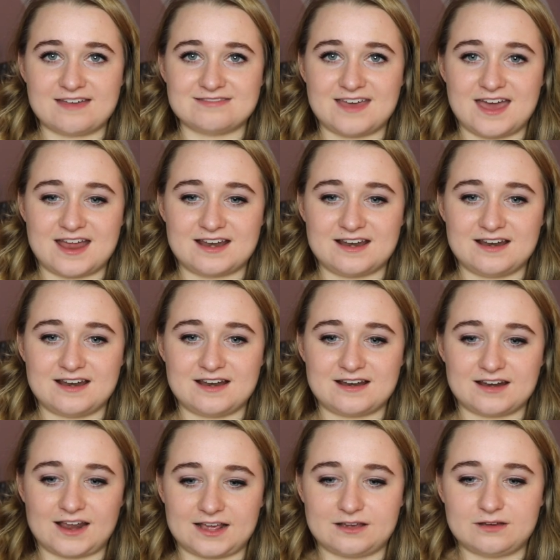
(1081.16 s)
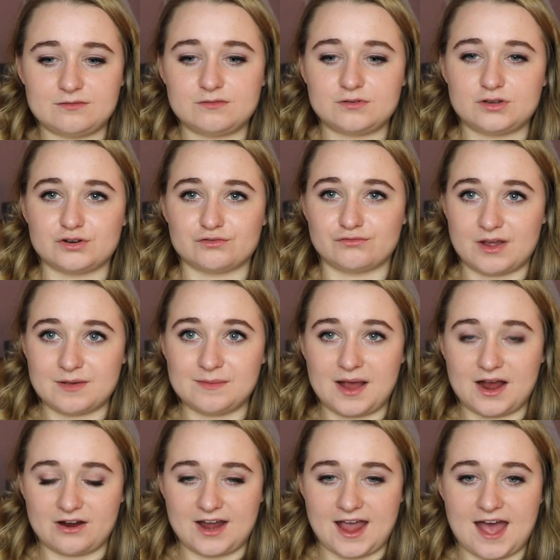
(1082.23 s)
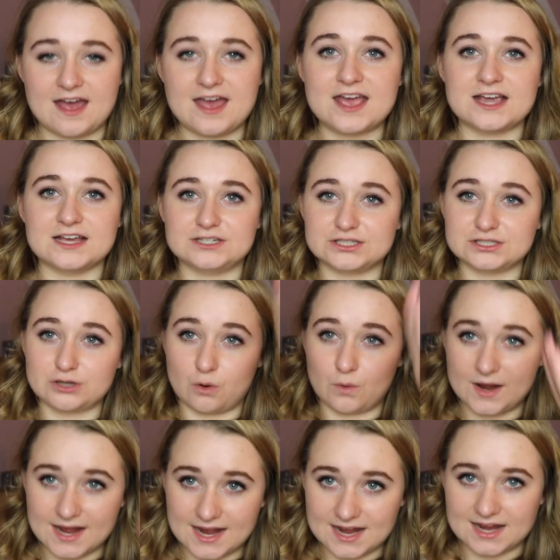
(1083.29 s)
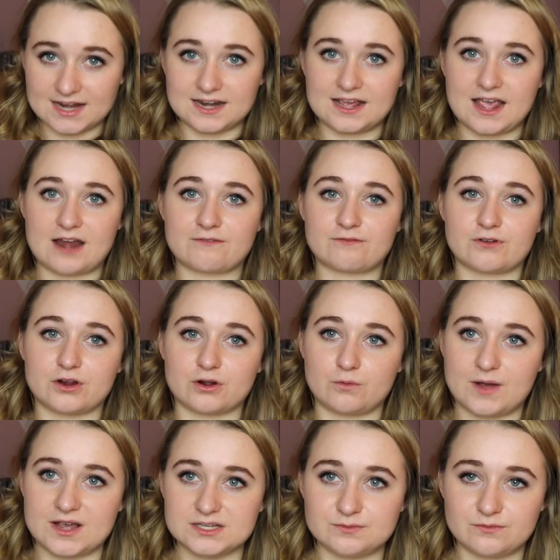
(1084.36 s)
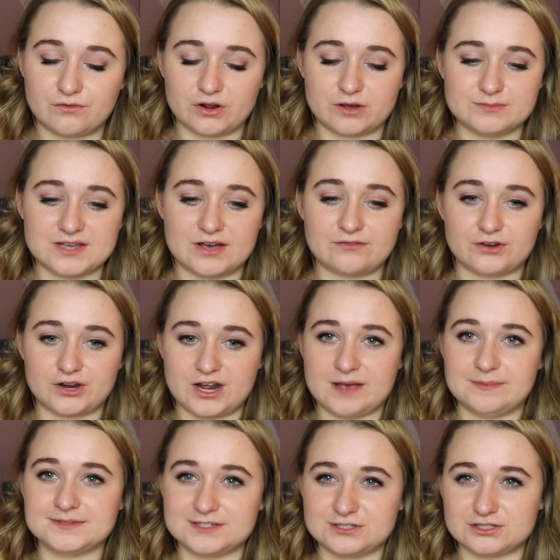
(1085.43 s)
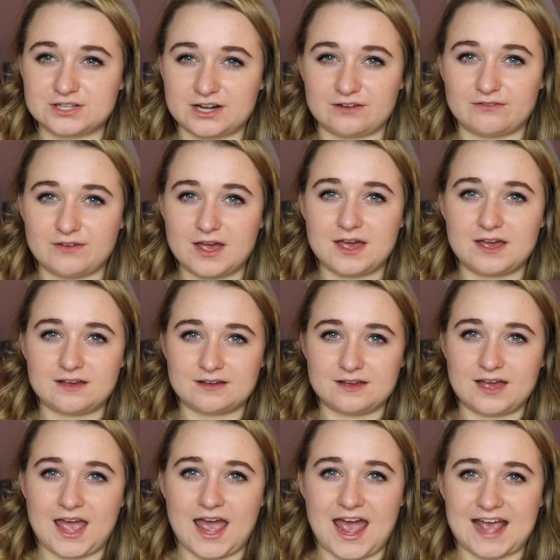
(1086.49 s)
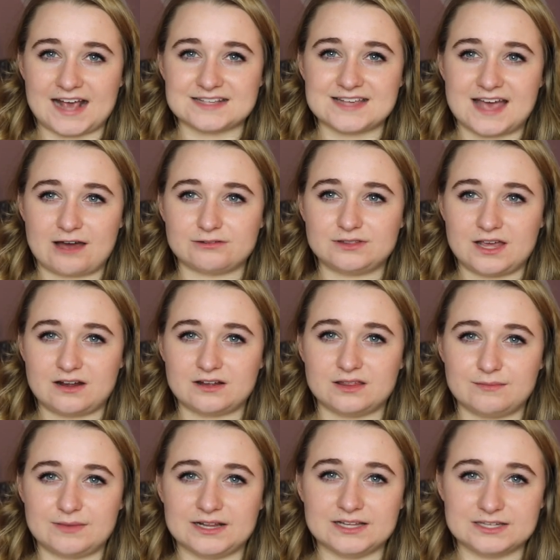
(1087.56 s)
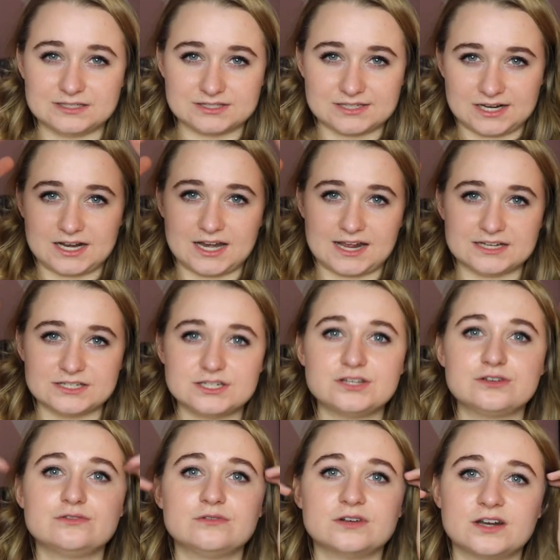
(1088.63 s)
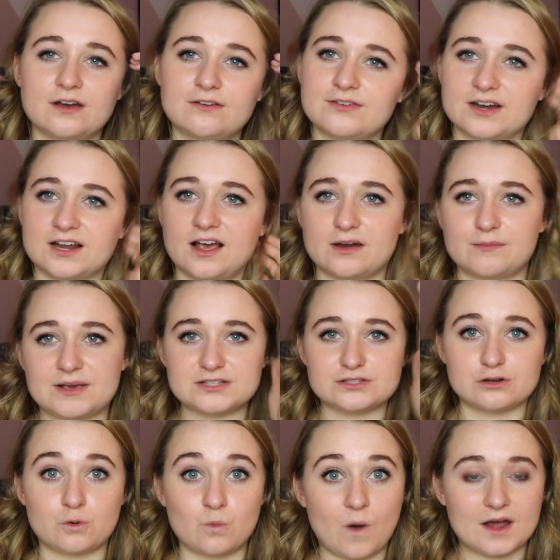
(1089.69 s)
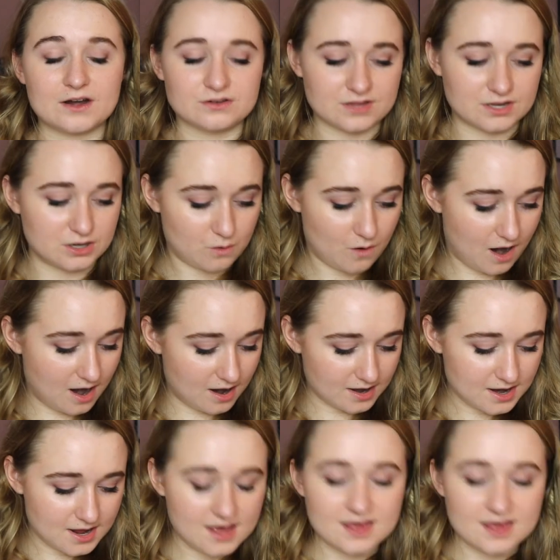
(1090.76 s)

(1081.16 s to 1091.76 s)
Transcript: and then like your rib area. It doesn't go in again for your waist before it comes out for your hips and just kind of hangs out there in the middle, it doesn't cling to you enough and it kind of makes you look wider than you are.